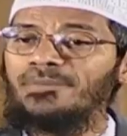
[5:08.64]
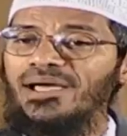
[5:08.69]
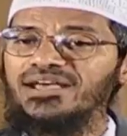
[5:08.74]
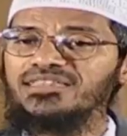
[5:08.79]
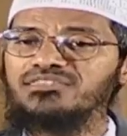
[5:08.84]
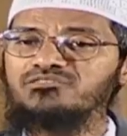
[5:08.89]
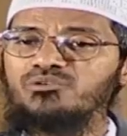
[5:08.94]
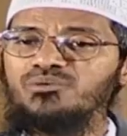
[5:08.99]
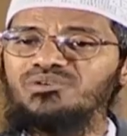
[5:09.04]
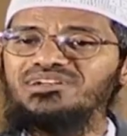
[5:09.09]

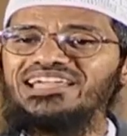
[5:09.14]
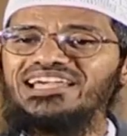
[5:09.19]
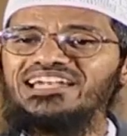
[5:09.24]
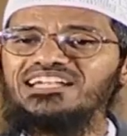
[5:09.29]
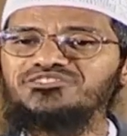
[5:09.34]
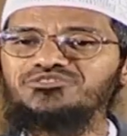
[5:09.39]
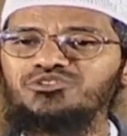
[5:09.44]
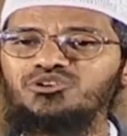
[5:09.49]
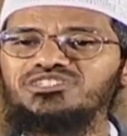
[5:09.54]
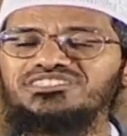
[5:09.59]
maximum will tell
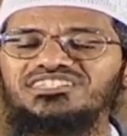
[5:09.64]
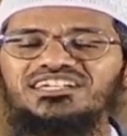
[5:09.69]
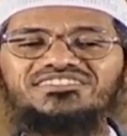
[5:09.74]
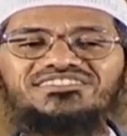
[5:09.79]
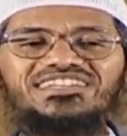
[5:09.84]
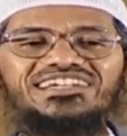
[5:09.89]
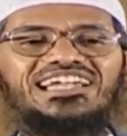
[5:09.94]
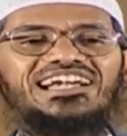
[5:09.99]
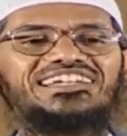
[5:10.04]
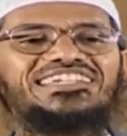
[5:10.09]
his
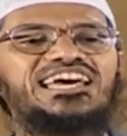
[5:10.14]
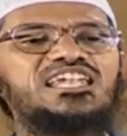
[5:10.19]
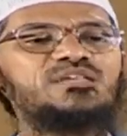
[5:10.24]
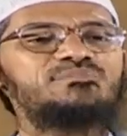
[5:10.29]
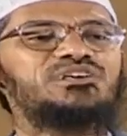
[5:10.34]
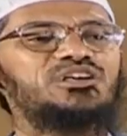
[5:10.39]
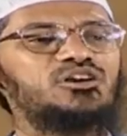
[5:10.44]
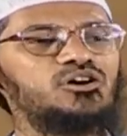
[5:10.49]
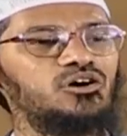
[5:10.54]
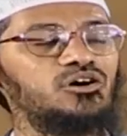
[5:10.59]
soldiers that let the
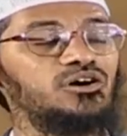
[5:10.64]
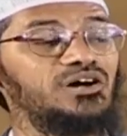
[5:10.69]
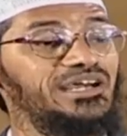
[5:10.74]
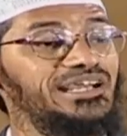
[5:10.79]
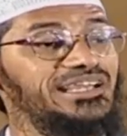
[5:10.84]
enemy go.